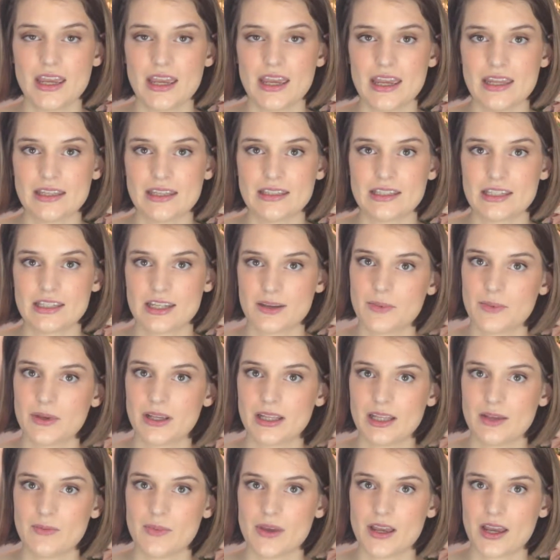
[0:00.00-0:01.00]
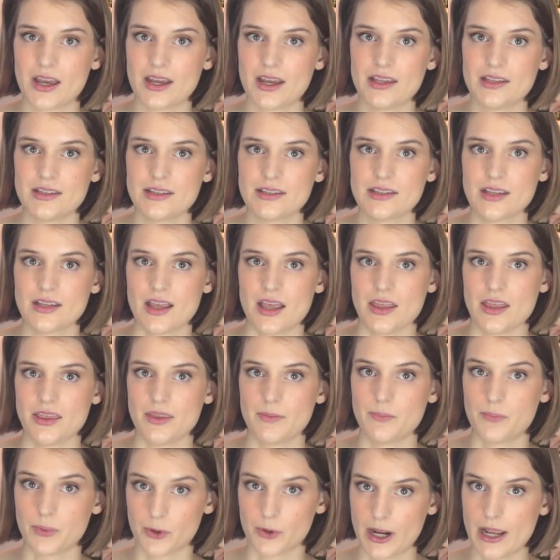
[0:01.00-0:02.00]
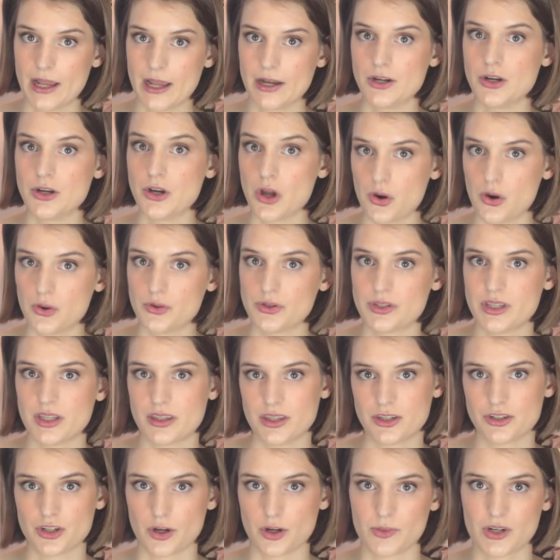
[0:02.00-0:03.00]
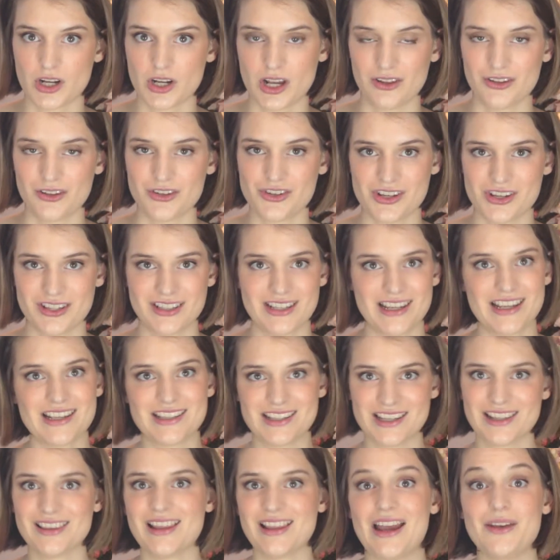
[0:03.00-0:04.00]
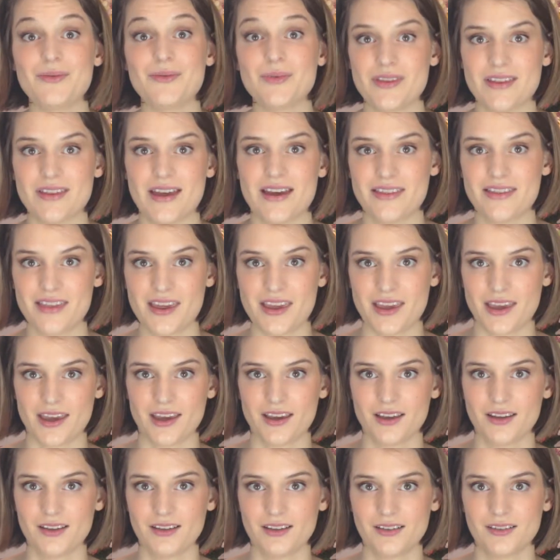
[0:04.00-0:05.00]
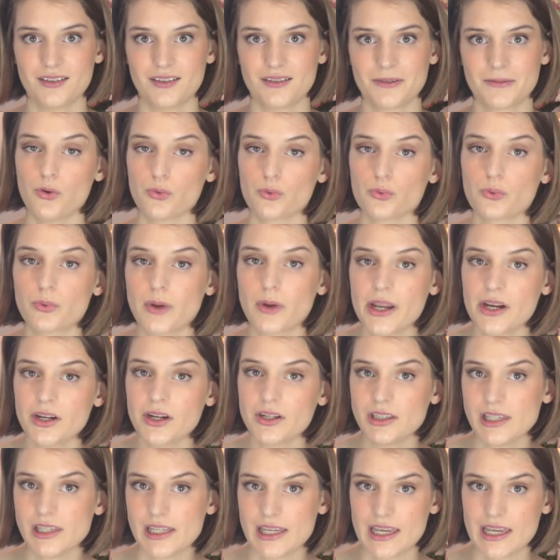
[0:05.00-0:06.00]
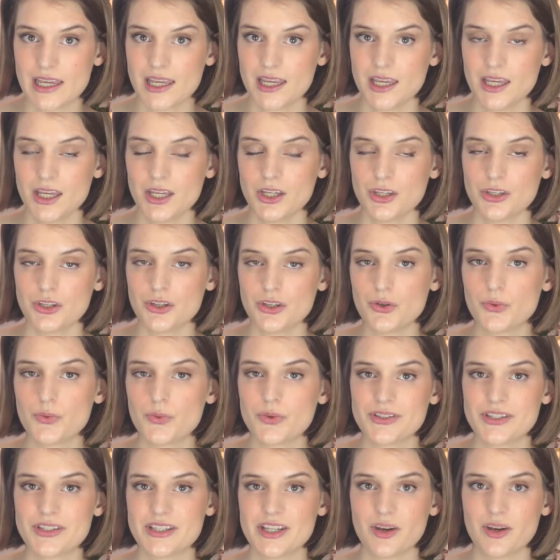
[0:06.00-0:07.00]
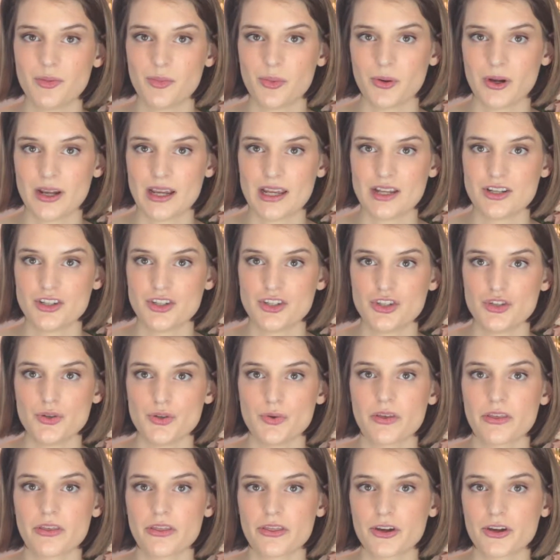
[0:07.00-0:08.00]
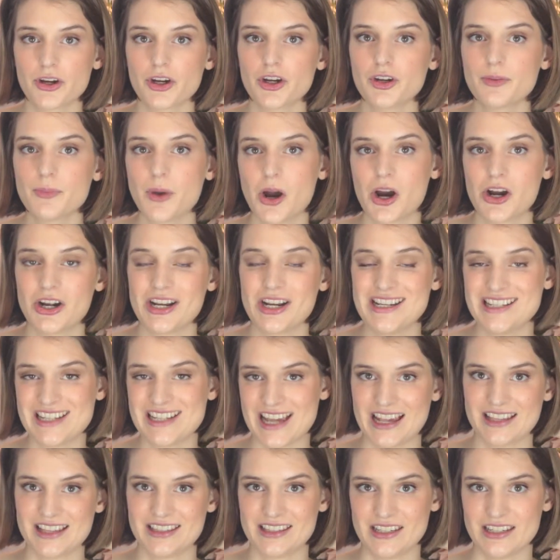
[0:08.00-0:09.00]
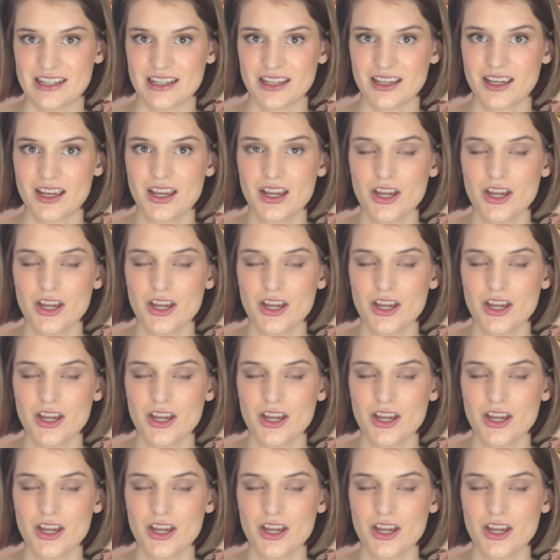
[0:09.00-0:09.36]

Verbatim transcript: it's typically because the brand knows that the dermatologist is in line with that thinking. Rarely, you will see a brand do third party testing,